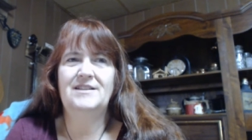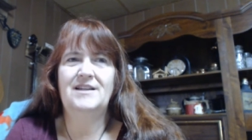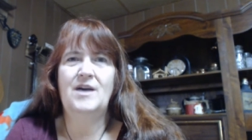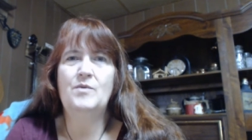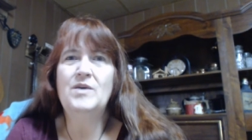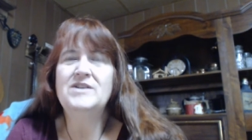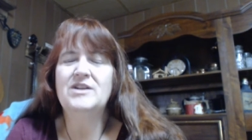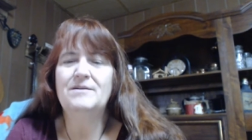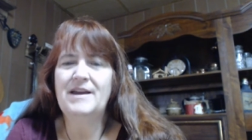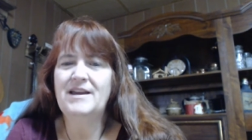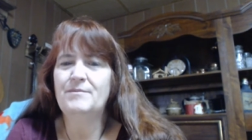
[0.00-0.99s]
I was going to
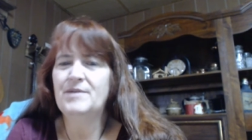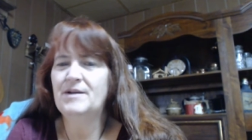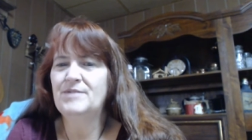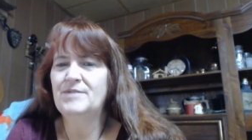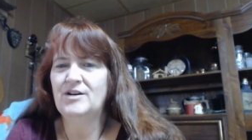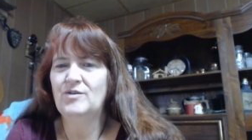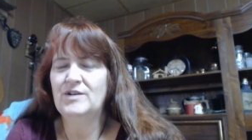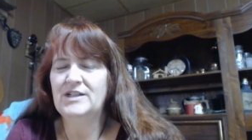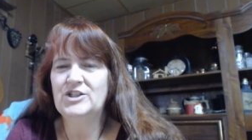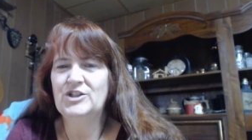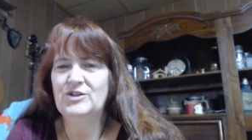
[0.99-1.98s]
make it, but I'm not
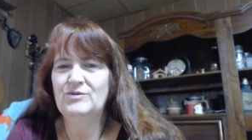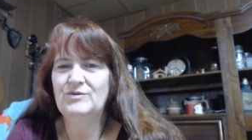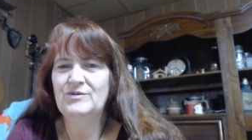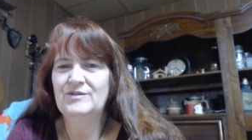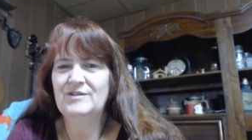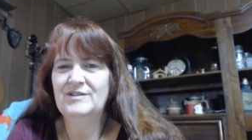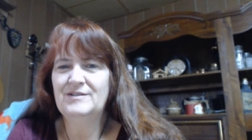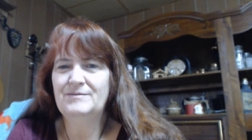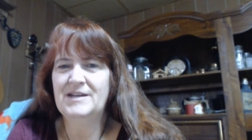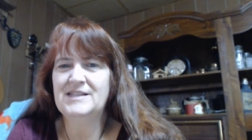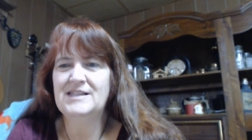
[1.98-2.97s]
going to
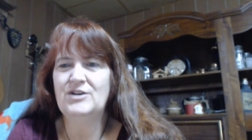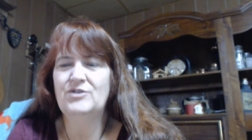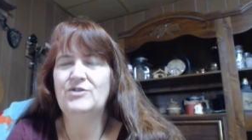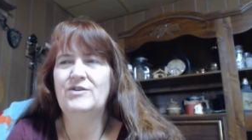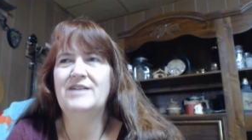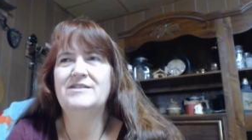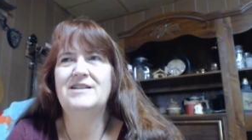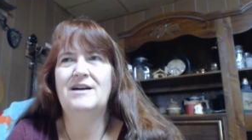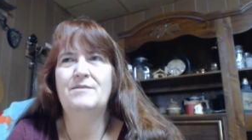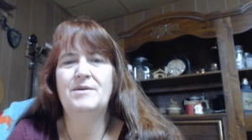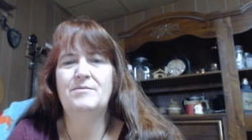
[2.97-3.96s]
because I don't know how
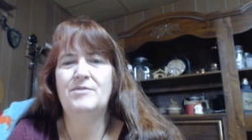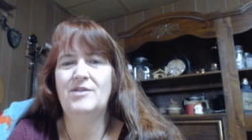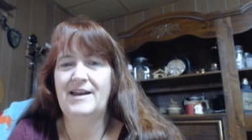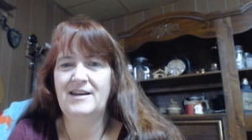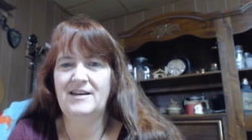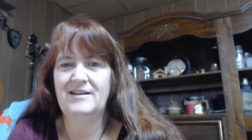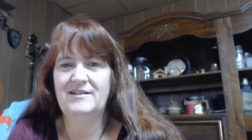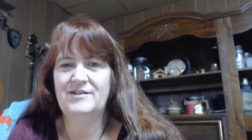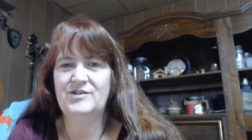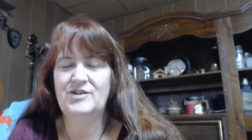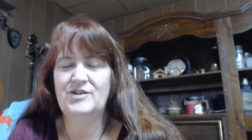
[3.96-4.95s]
stout people like it.
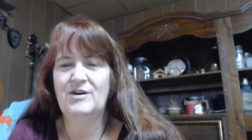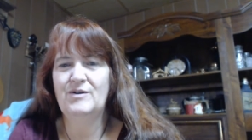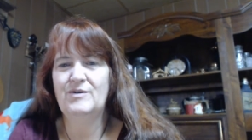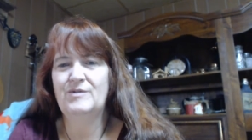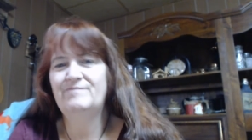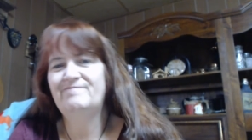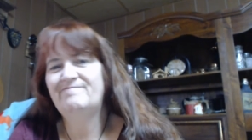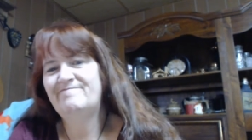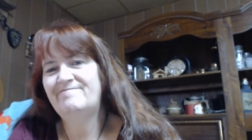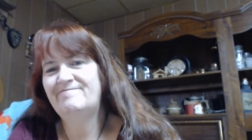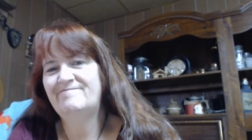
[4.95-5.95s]
So
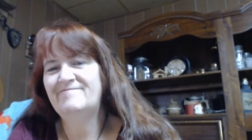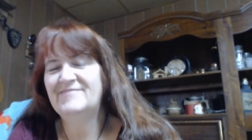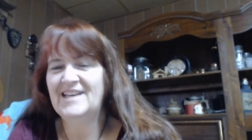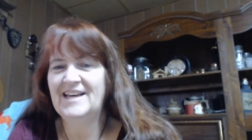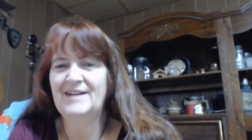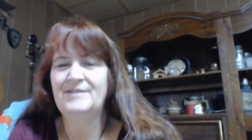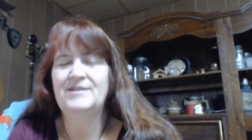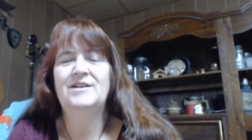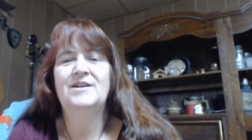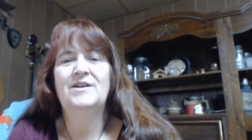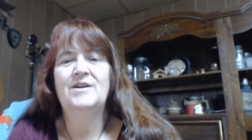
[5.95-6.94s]
yeah,
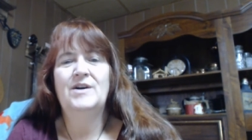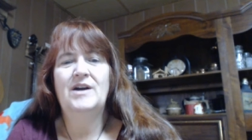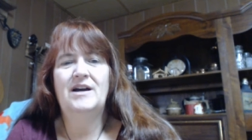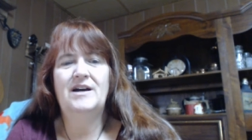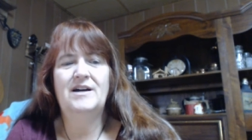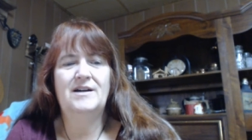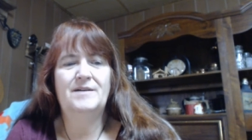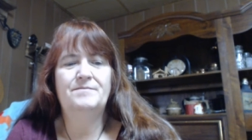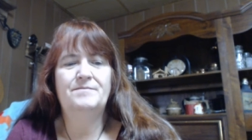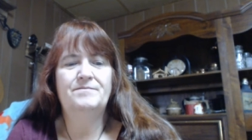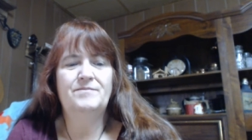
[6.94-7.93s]

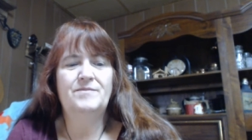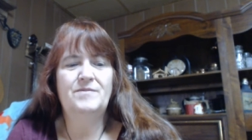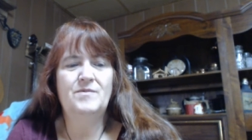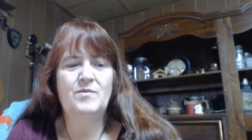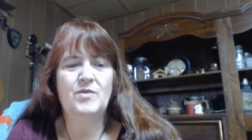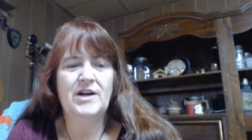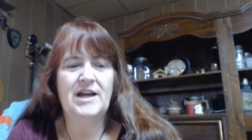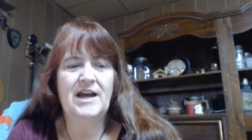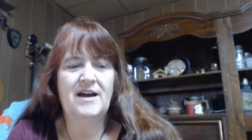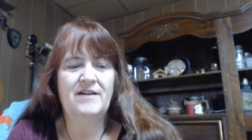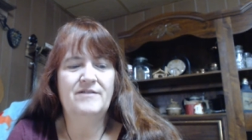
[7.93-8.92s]
um, we're going
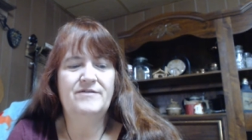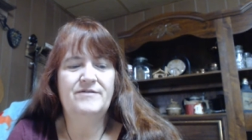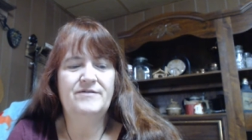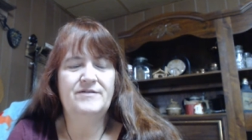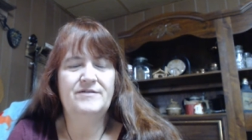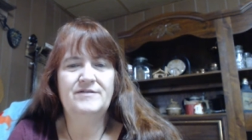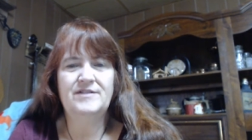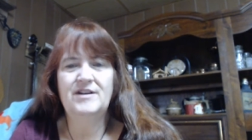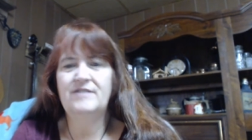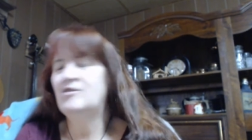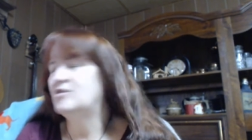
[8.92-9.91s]
to have,
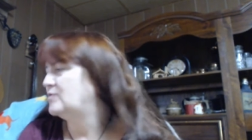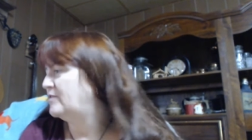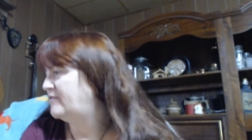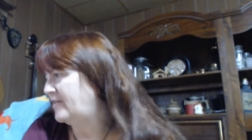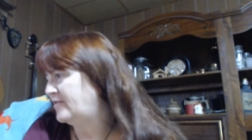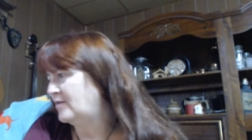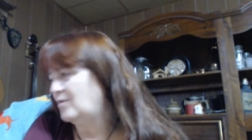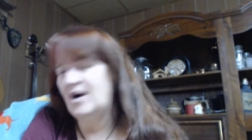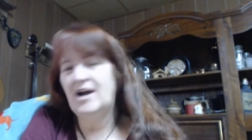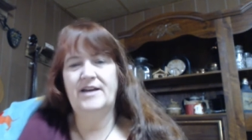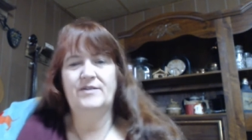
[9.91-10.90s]
of course, we've got the
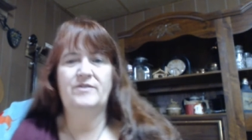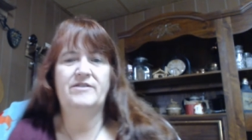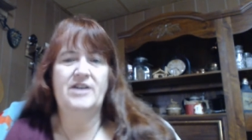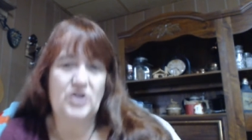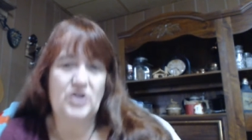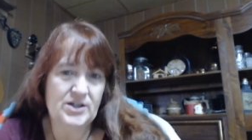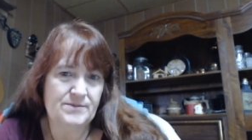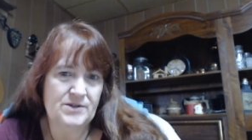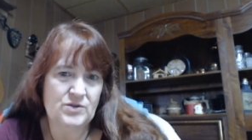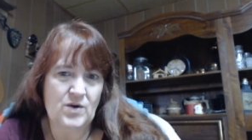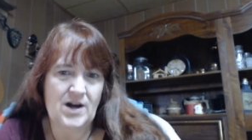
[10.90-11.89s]
wine, we've got
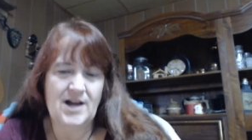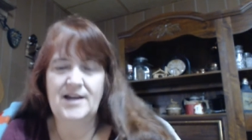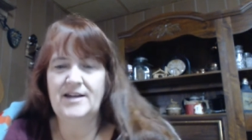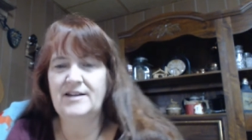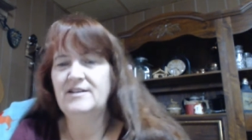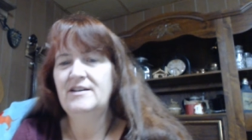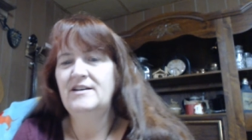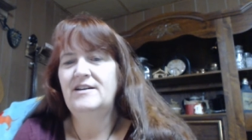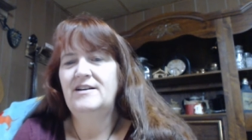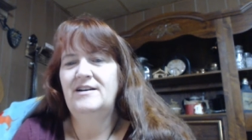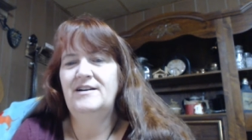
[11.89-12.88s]
Christmas wine.
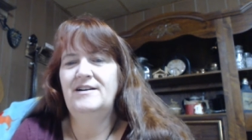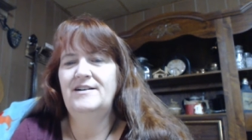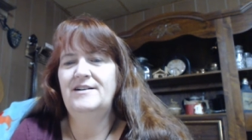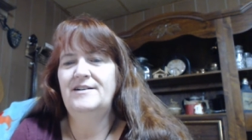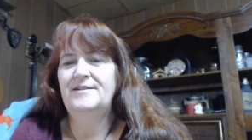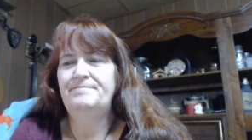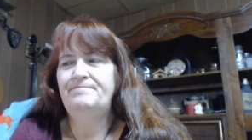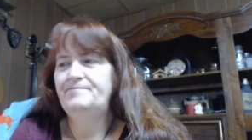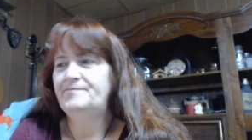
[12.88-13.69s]
Um,